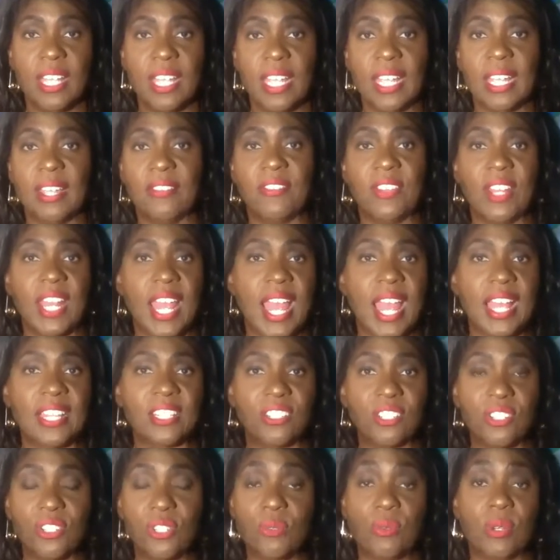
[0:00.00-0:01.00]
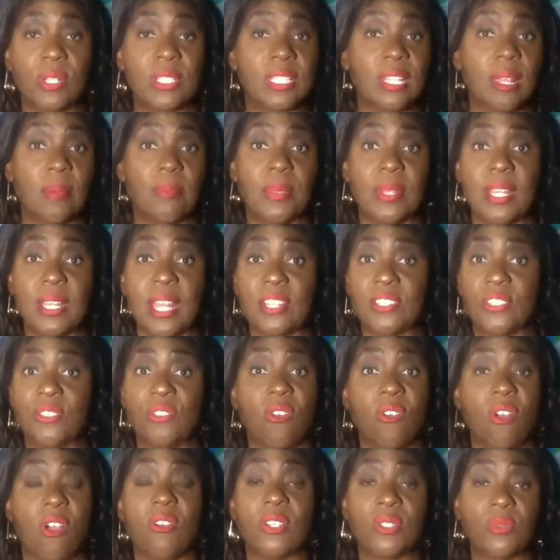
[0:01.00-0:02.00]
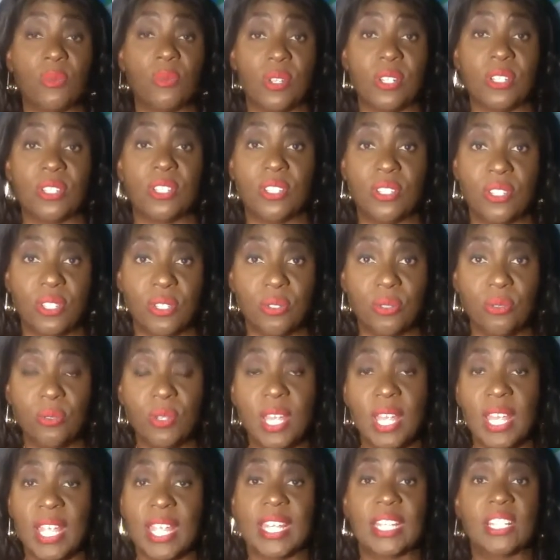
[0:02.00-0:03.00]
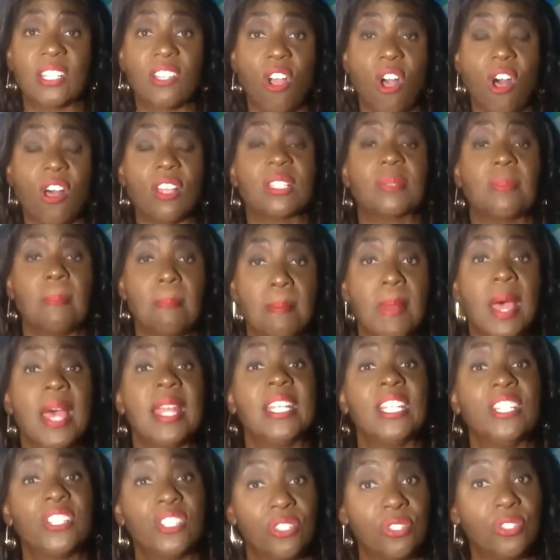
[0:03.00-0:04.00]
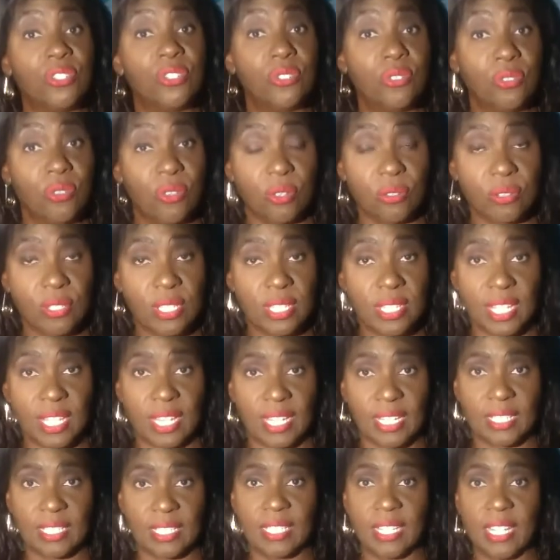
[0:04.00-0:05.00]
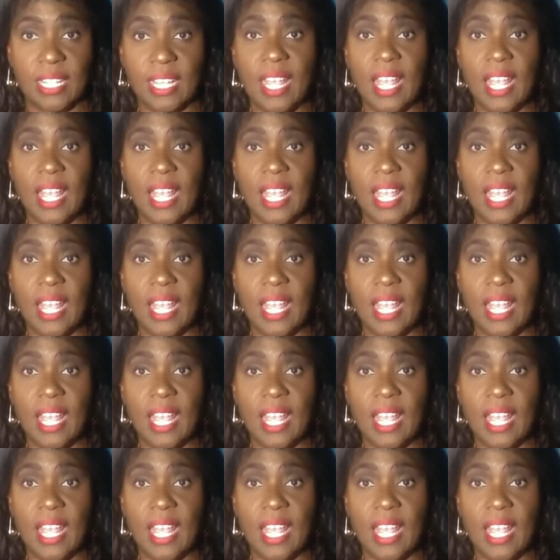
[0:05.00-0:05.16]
If it has to do with something that you've always wanted to do, it costs money to do those things.